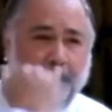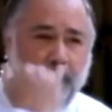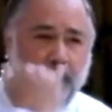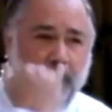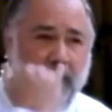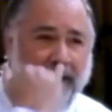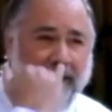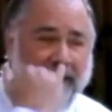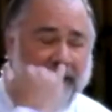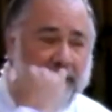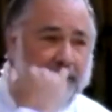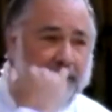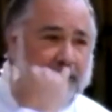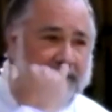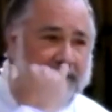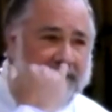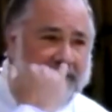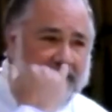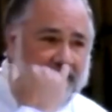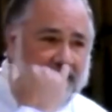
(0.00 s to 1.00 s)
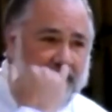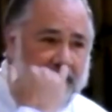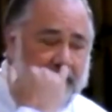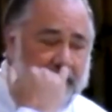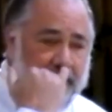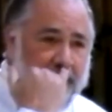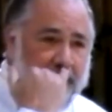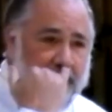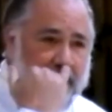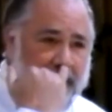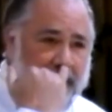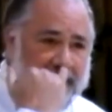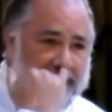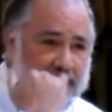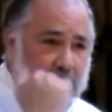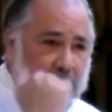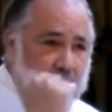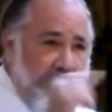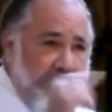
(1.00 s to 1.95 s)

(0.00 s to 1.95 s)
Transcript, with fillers: bracketed piece of the gospel,